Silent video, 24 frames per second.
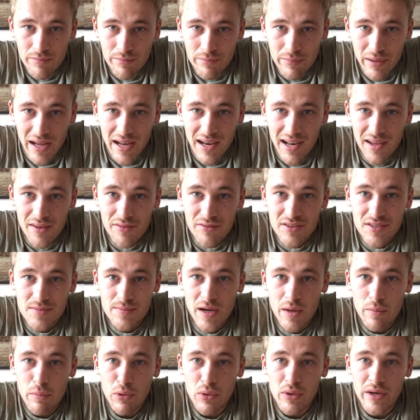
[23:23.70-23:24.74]
Balev is my
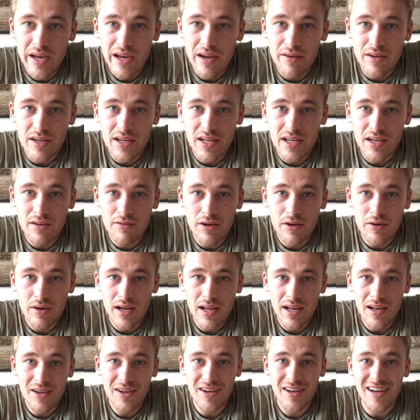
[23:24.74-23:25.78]
Bulgarian hero.
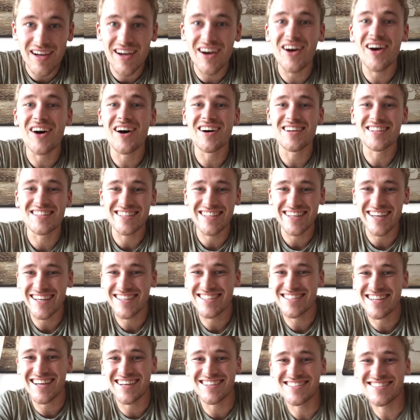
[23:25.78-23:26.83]
Oh,
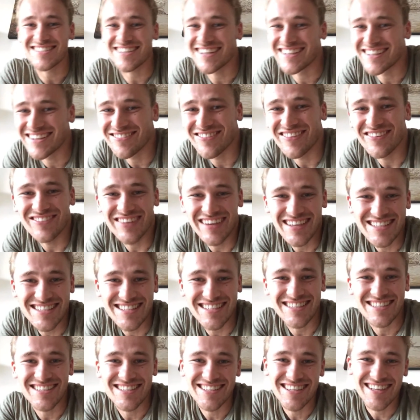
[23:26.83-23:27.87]
yes, I'll send him a
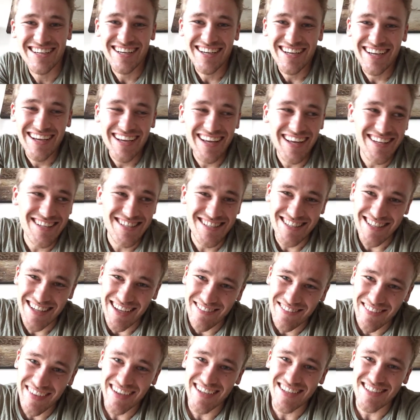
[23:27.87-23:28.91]
message.
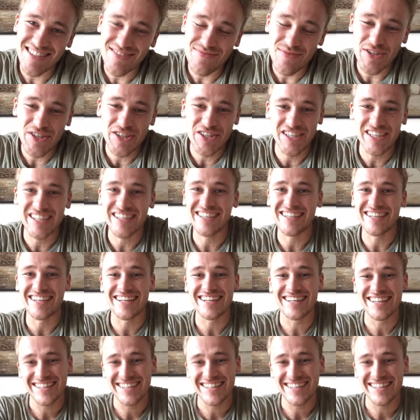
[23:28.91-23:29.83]
Stefan is a machine.